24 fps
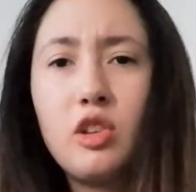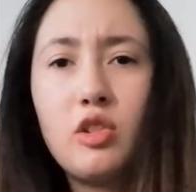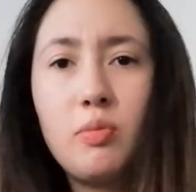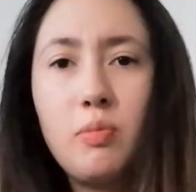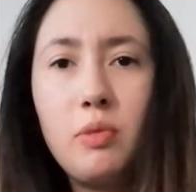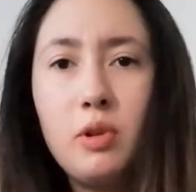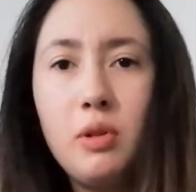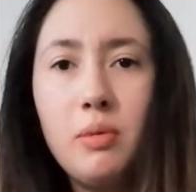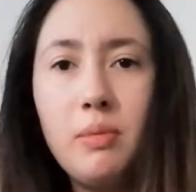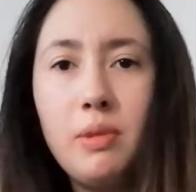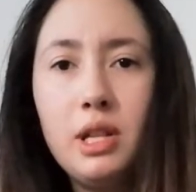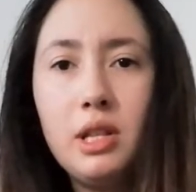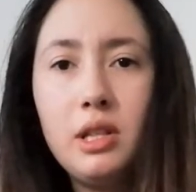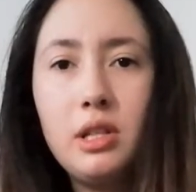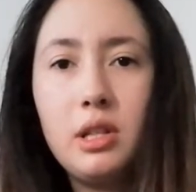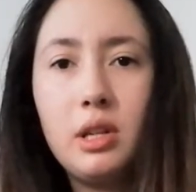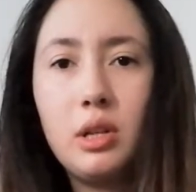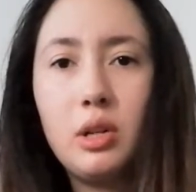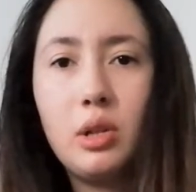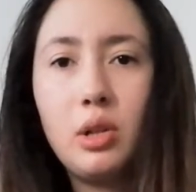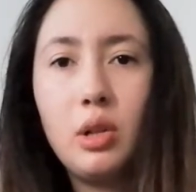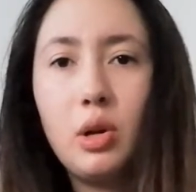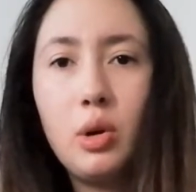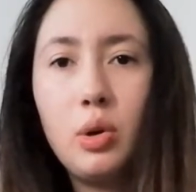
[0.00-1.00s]
experiment, the
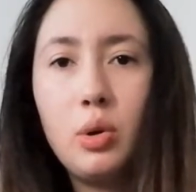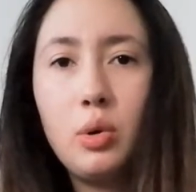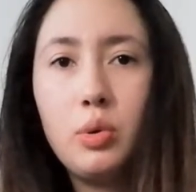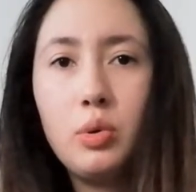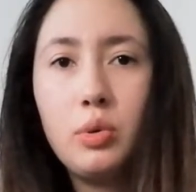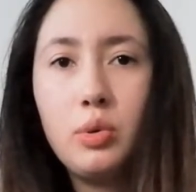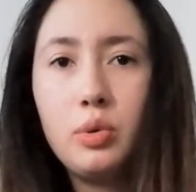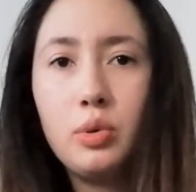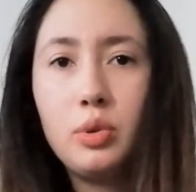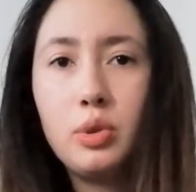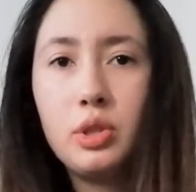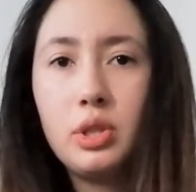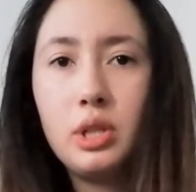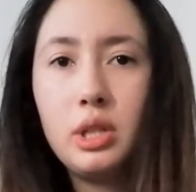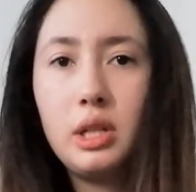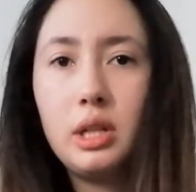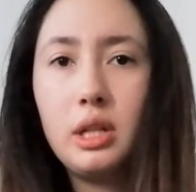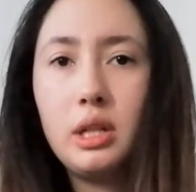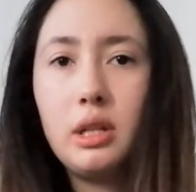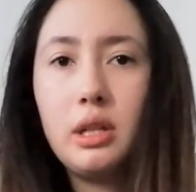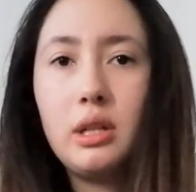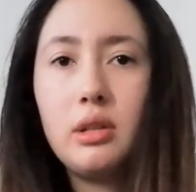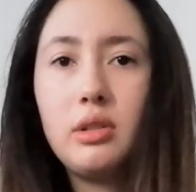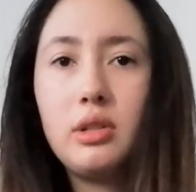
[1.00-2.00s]
closed
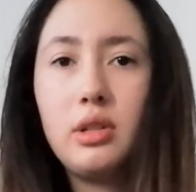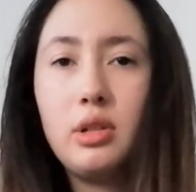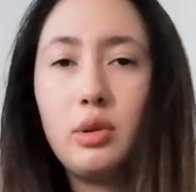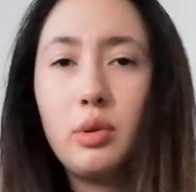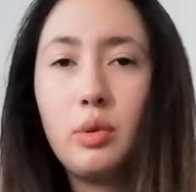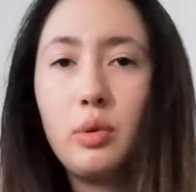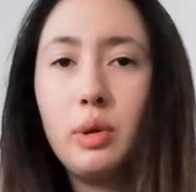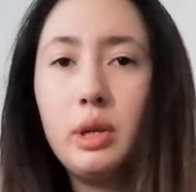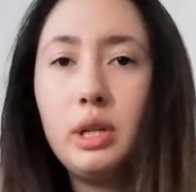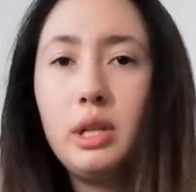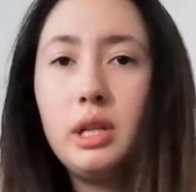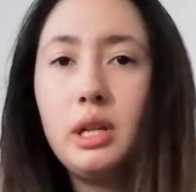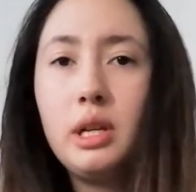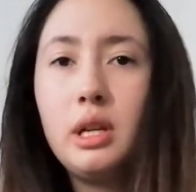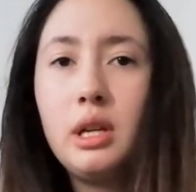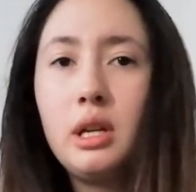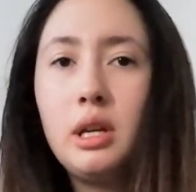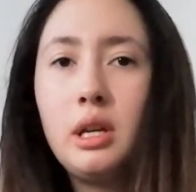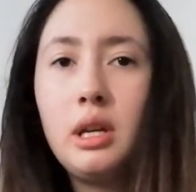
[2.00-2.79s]
circuit